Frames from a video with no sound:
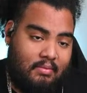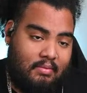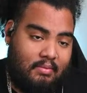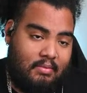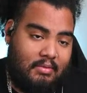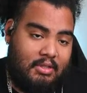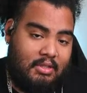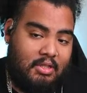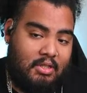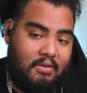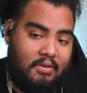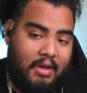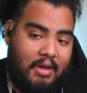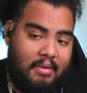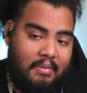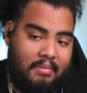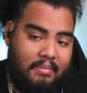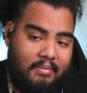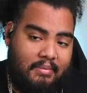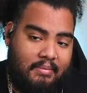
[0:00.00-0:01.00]
It's all right.
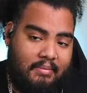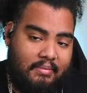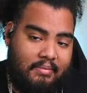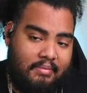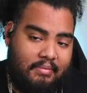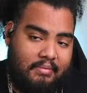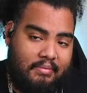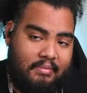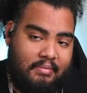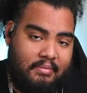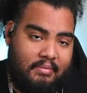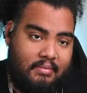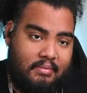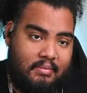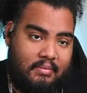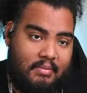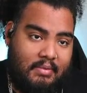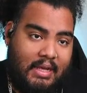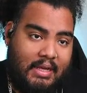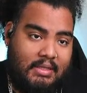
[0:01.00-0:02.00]

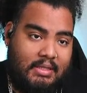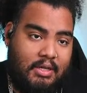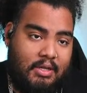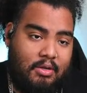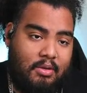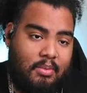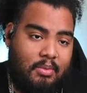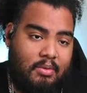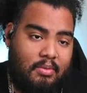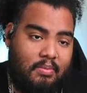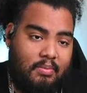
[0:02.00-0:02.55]
Not terrible.